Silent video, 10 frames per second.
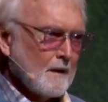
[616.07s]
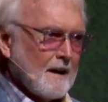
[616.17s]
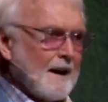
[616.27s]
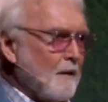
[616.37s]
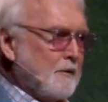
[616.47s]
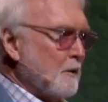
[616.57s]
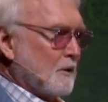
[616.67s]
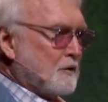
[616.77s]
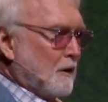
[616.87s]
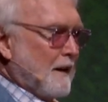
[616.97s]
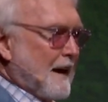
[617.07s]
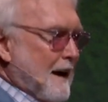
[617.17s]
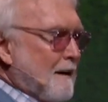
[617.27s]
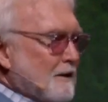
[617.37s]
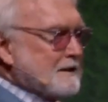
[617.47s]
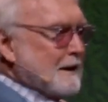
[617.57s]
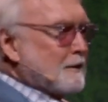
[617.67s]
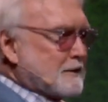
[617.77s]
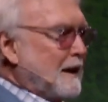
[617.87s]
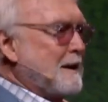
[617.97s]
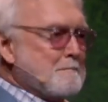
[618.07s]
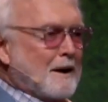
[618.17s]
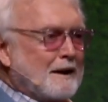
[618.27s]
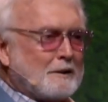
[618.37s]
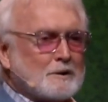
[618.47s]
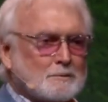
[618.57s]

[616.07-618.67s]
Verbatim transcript: and if you would do that every single Sunday, Monday, Tuesday,